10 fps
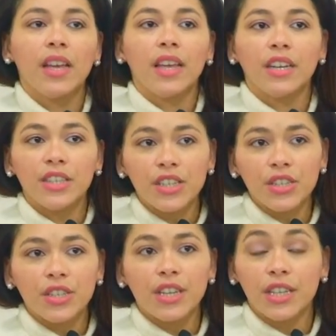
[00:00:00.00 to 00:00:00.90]
In
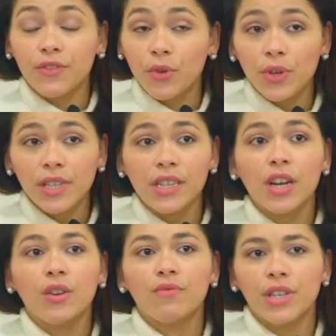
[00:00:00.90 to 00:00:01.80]
addition, it's
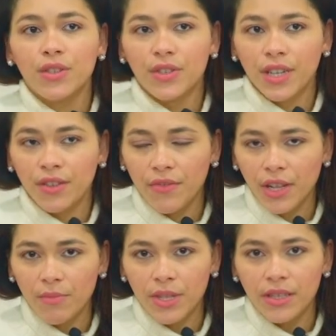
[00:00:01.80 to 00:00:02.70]
focusing on research and
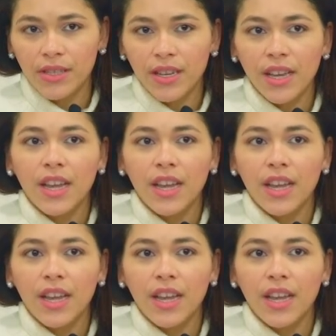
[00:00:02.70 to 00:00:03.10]
development